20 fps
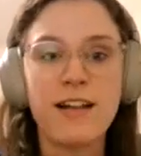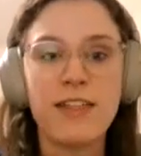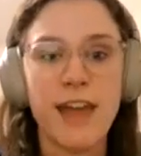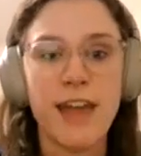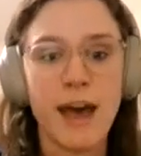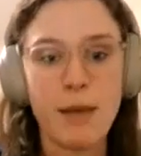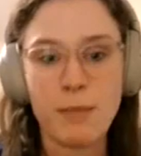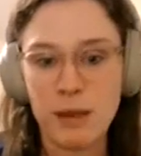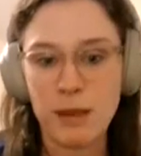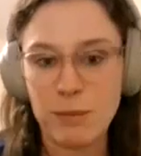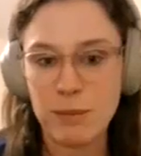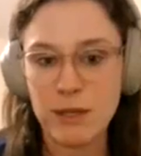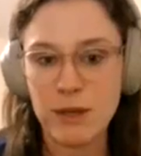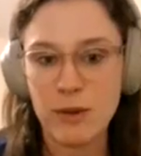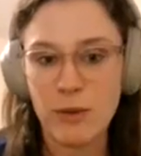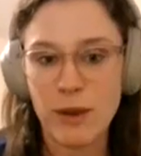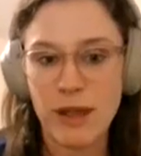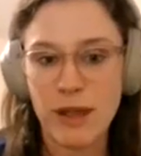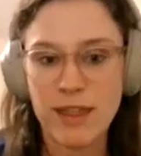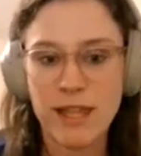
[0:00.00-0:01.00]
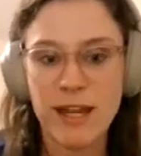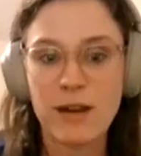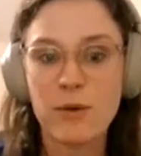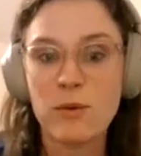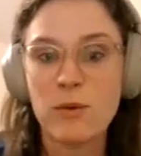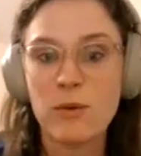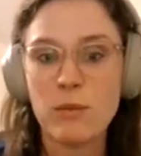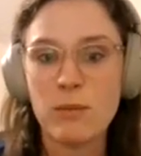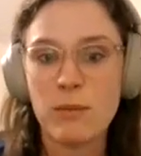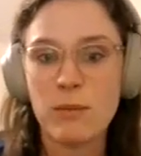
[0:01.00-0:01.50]
that might be a way that it
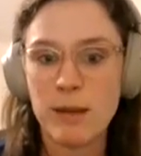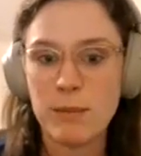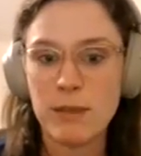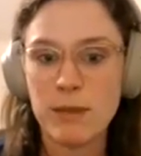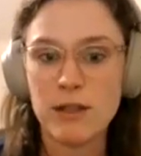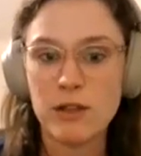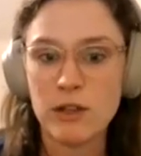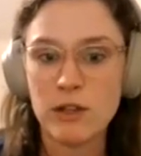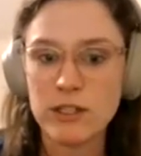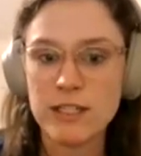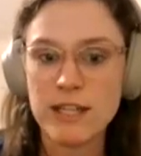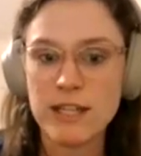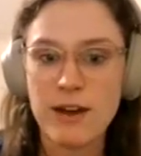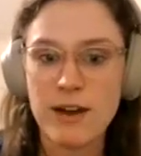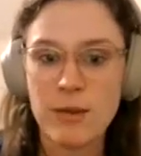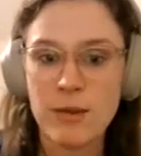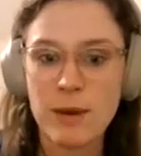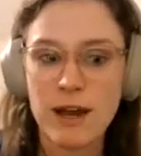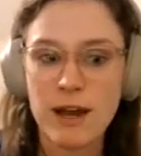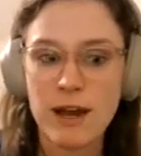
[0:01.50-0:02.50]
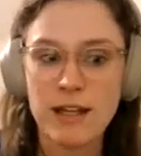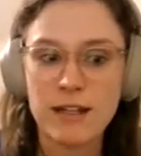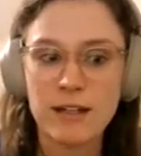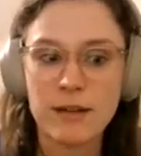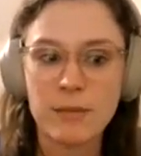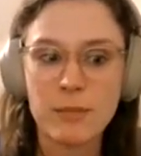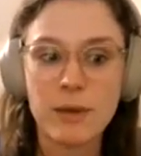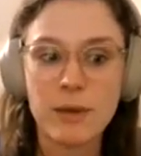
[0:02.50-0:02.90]
might be looked down upon.